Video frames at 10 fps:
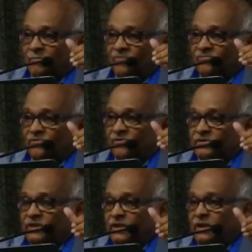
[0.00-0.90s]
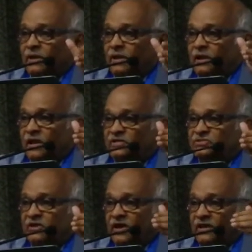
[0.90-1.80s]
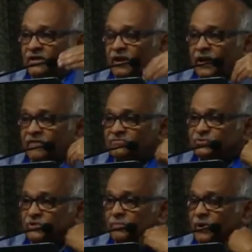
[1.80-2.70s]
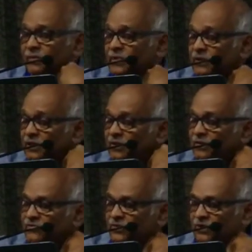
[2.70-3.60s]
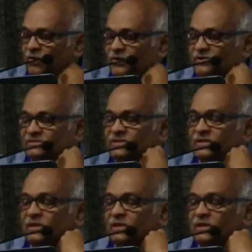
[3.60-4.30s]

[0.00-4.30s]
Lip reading: before the lunch carrier arrives to the apartment, to the quarters.